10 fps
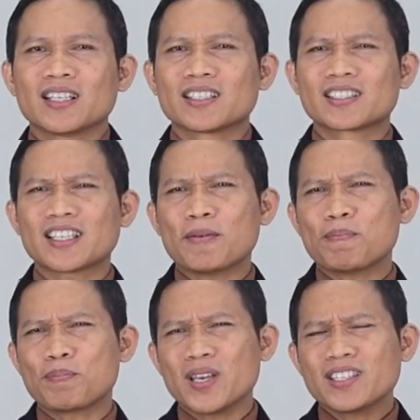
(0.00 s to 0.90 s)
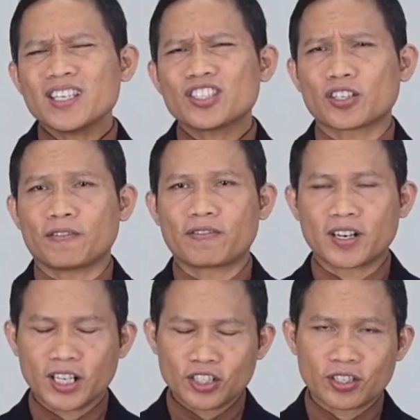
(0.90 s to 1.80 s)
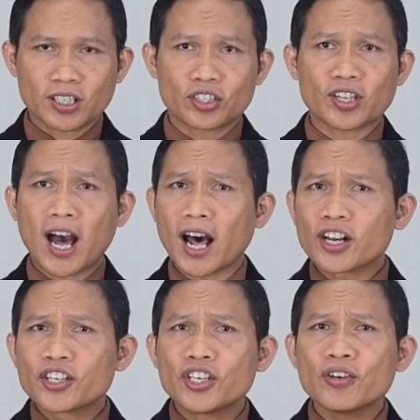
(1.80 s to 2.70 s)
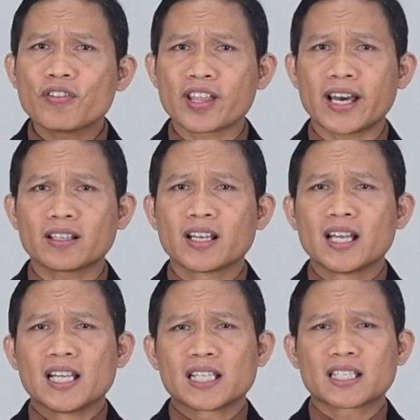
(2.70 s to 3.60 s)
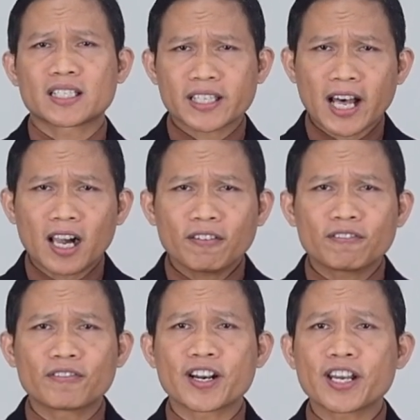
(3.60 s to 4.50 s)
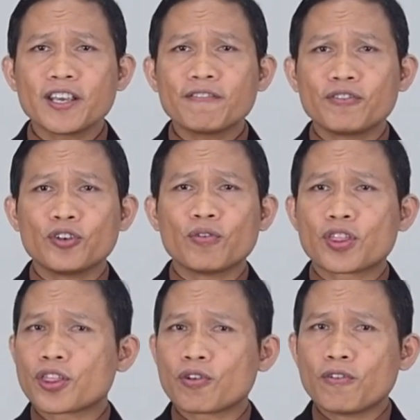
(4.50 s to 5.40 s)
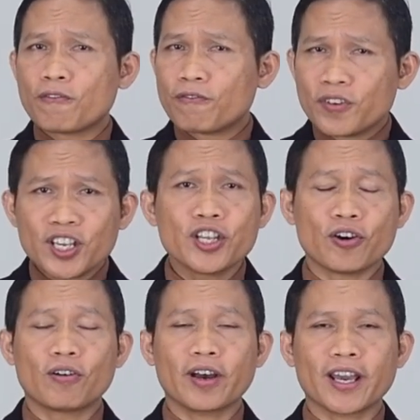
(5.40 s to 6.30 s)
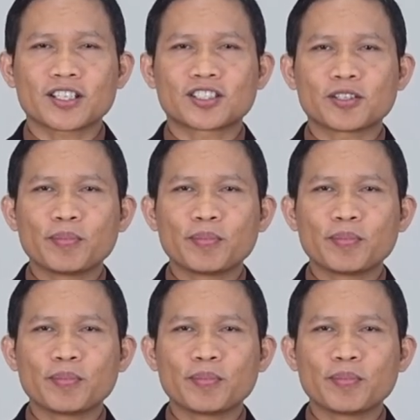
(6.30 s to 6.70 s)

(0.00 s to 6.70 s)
Some pieces of research argue that self-review through video has